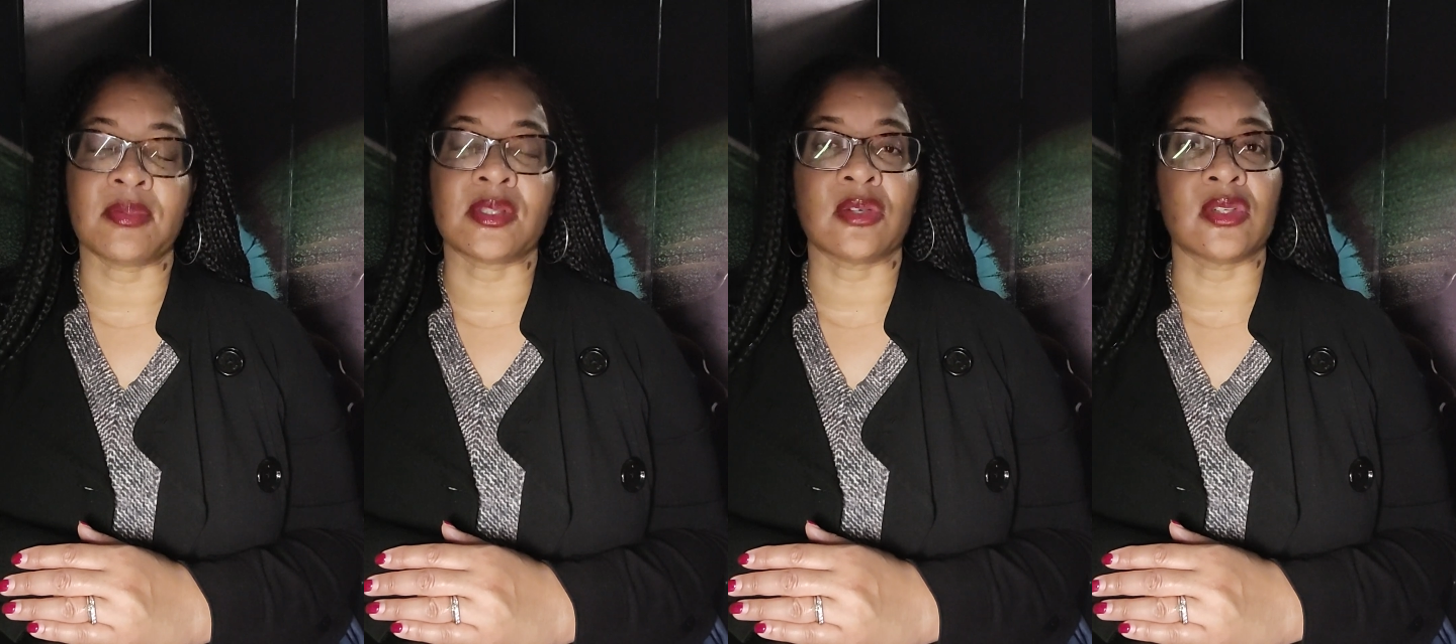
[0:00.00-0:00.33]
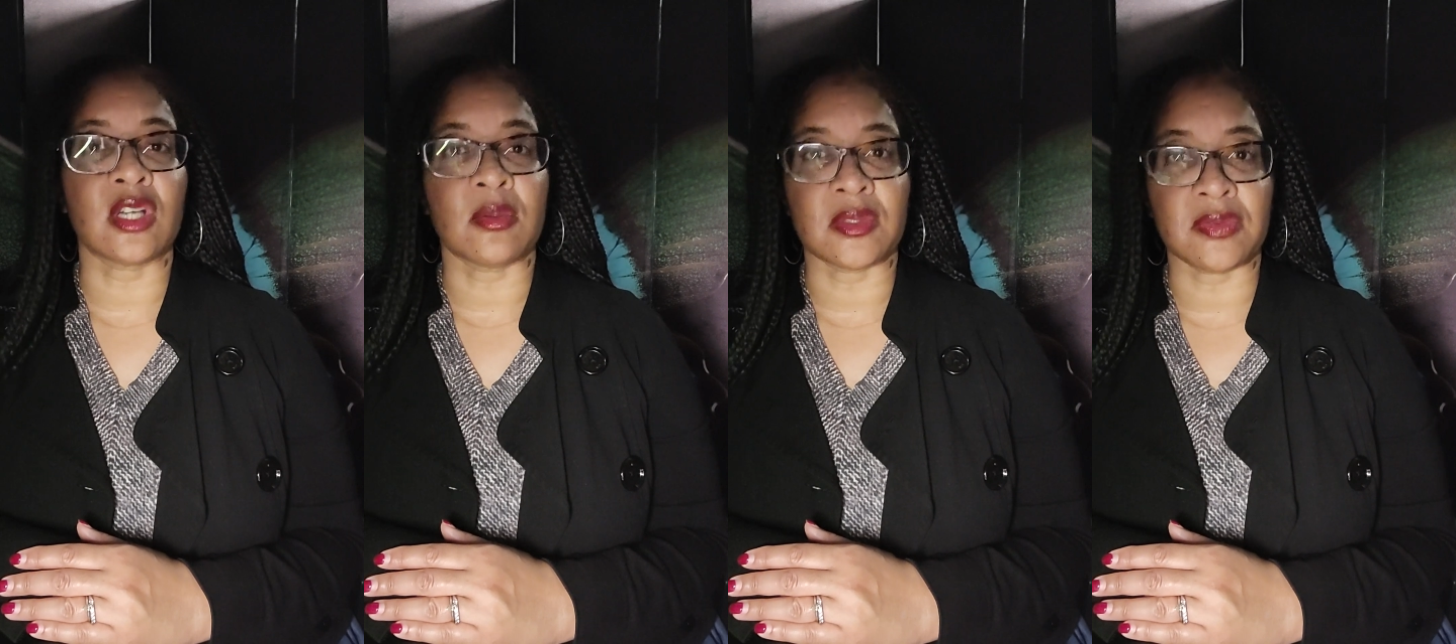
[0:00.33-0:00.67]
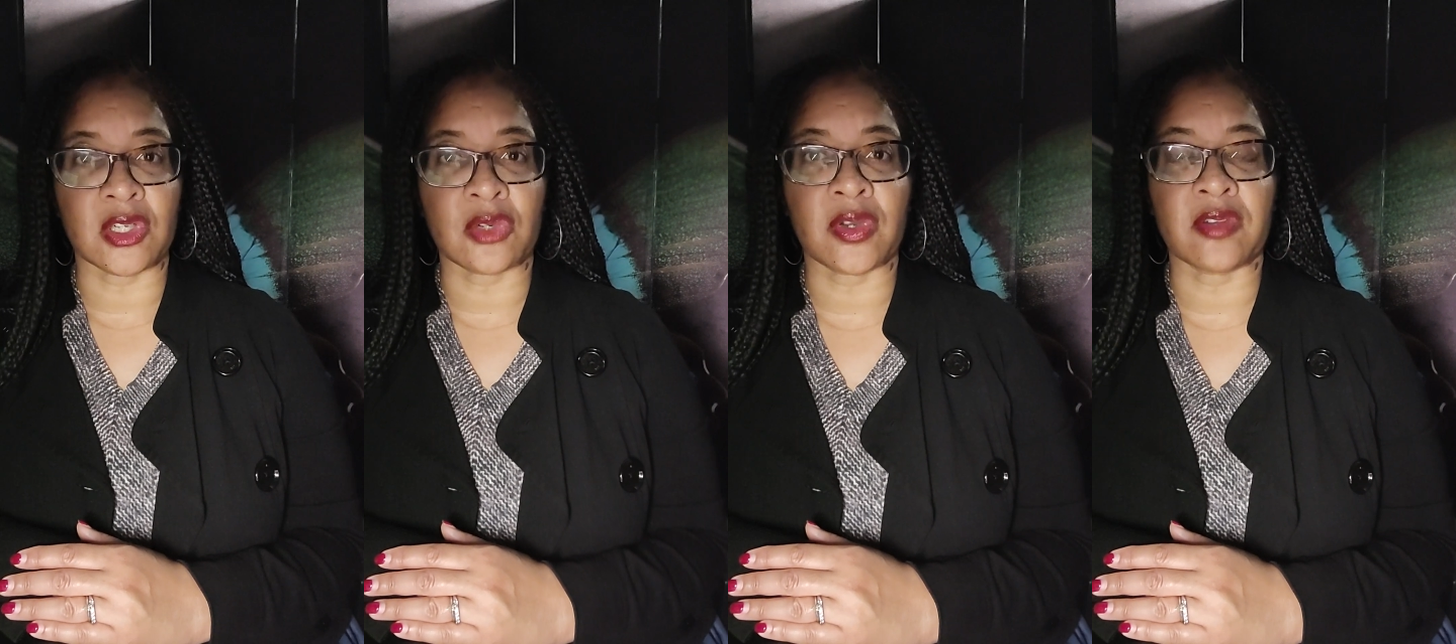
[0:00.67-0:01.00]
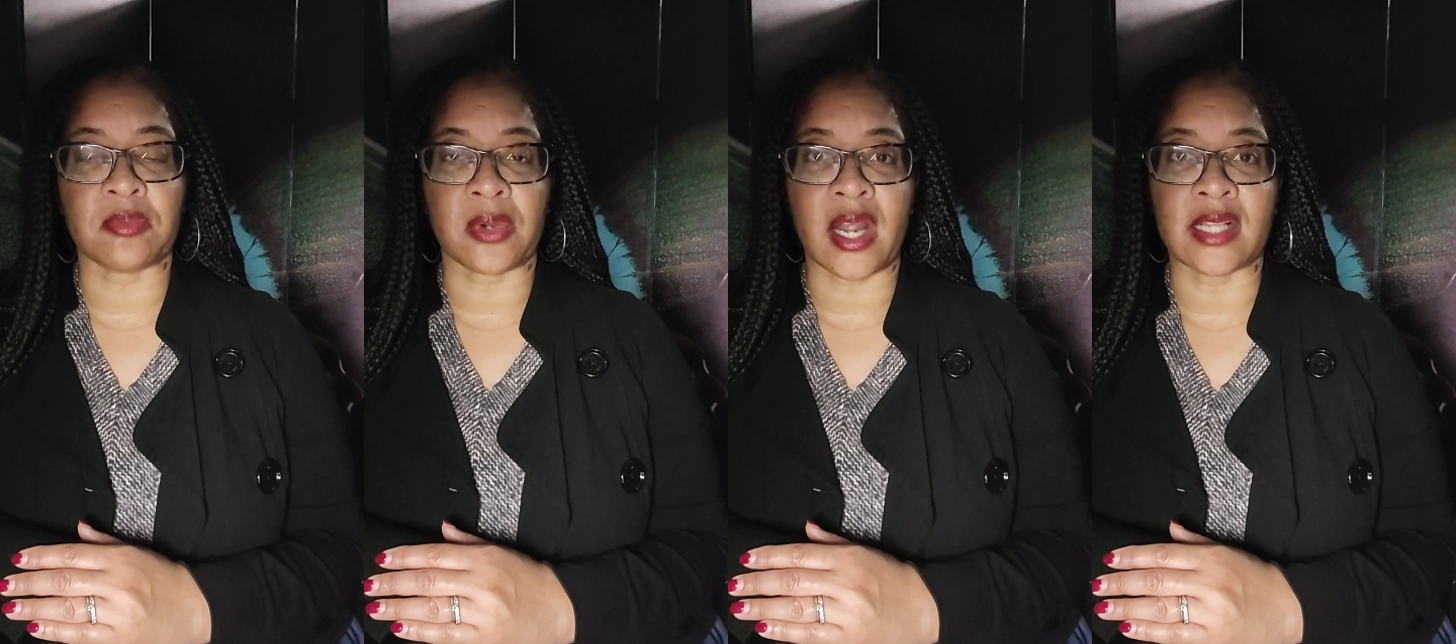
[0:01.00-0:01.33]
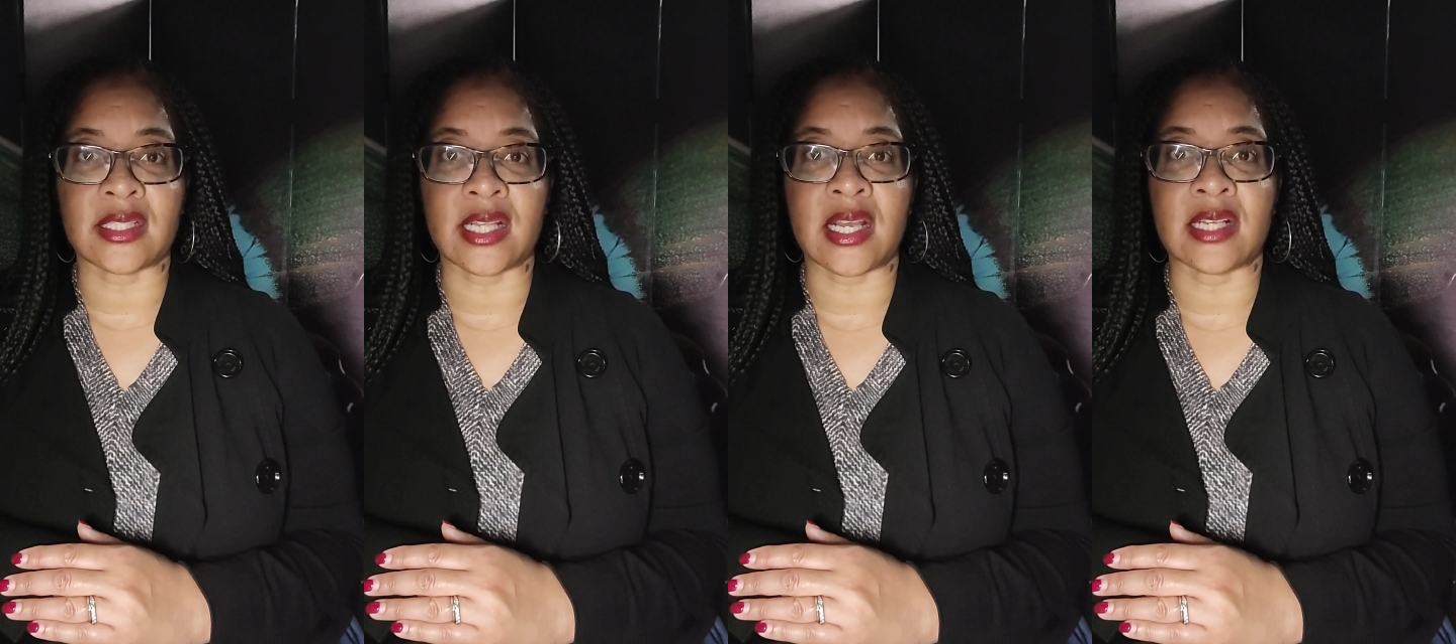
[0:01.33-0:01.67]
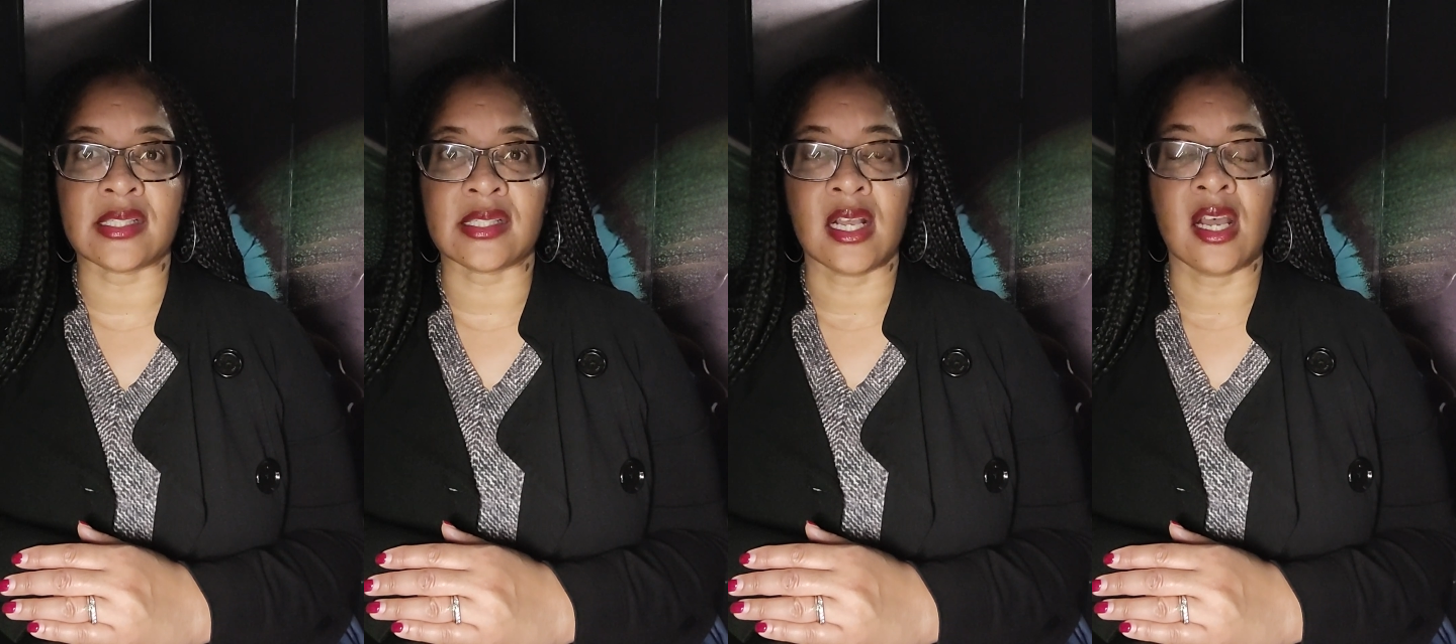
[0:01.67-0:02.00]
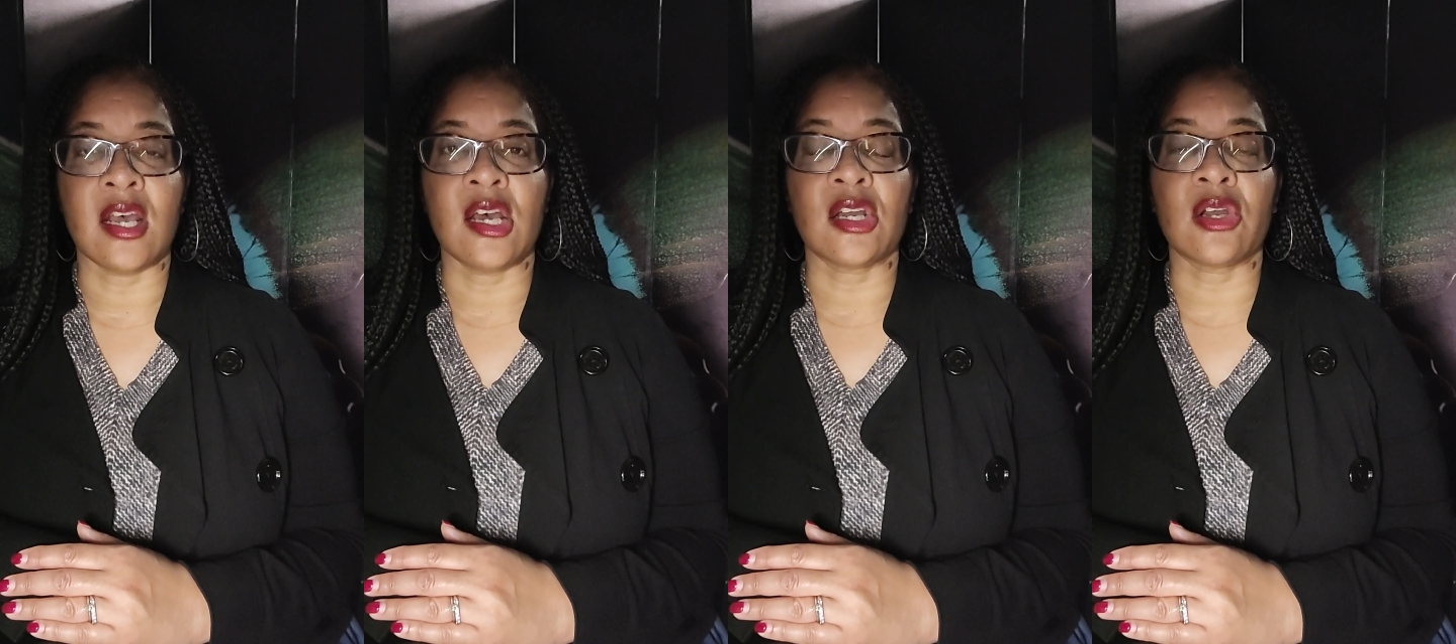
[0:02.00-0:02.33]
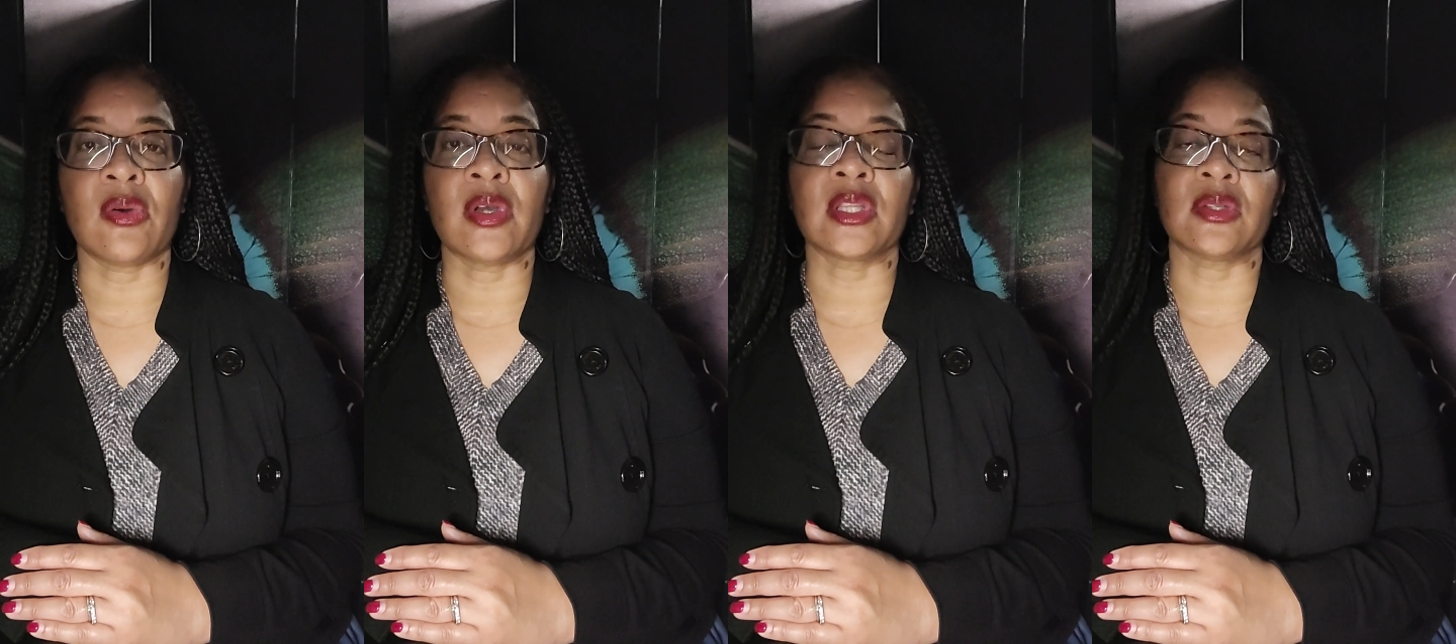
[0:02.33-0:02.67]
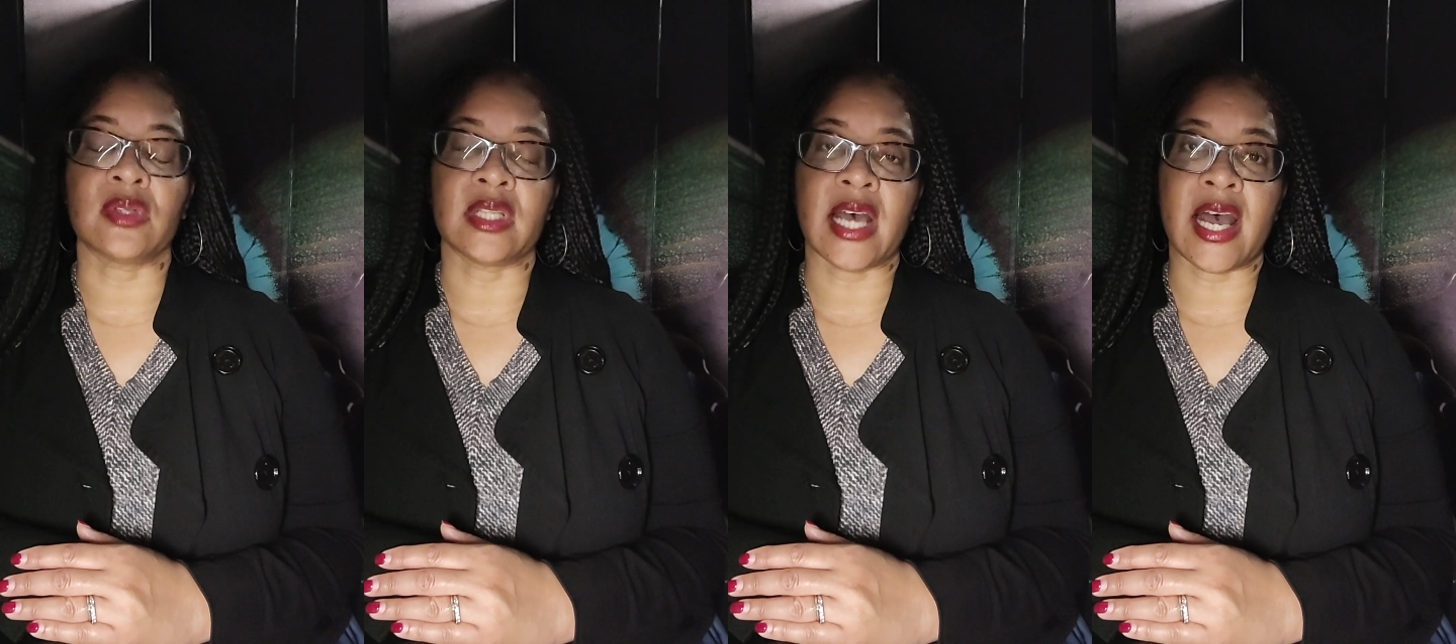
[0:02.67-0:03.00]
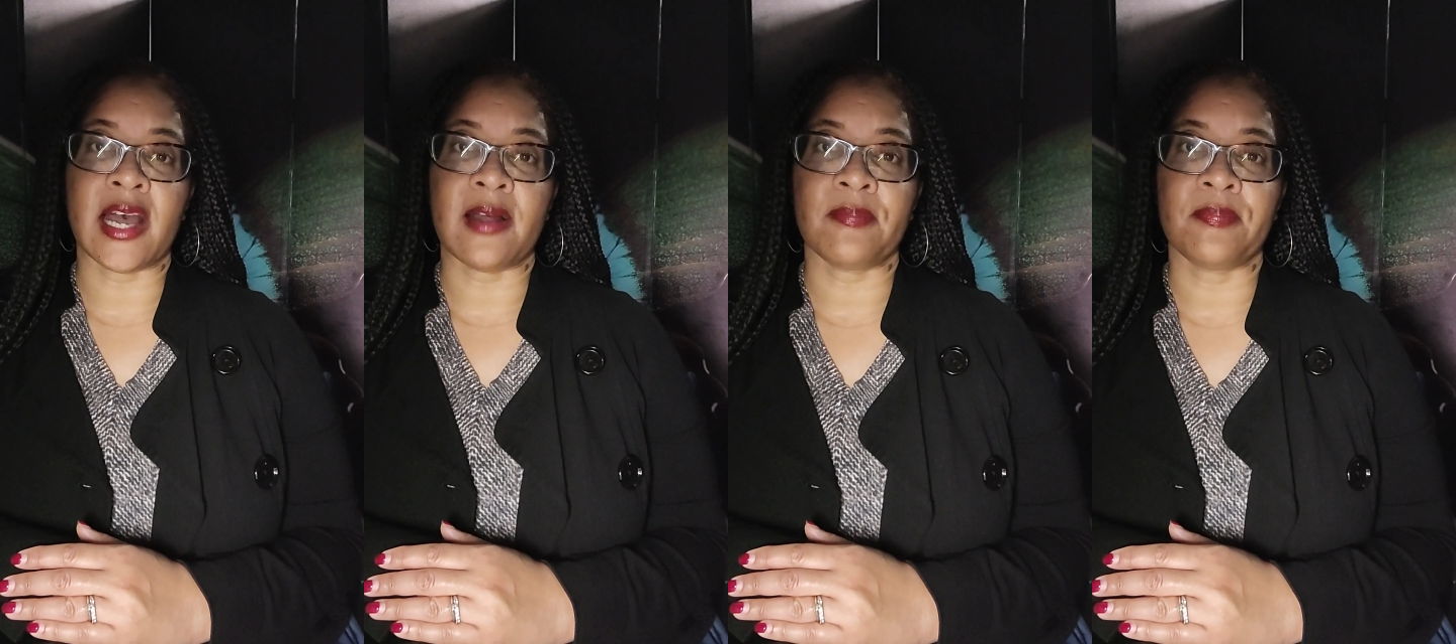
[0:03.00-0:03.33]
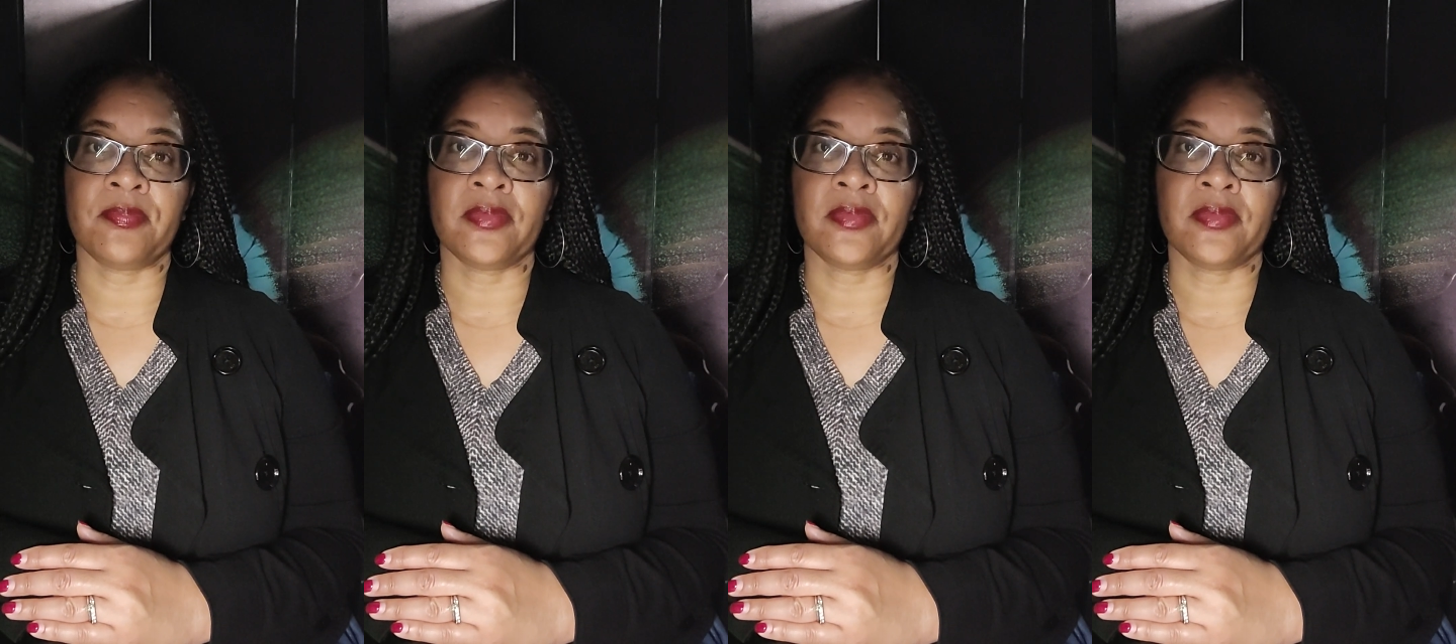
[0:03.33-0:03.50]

So, in terms of a grief process, going through that.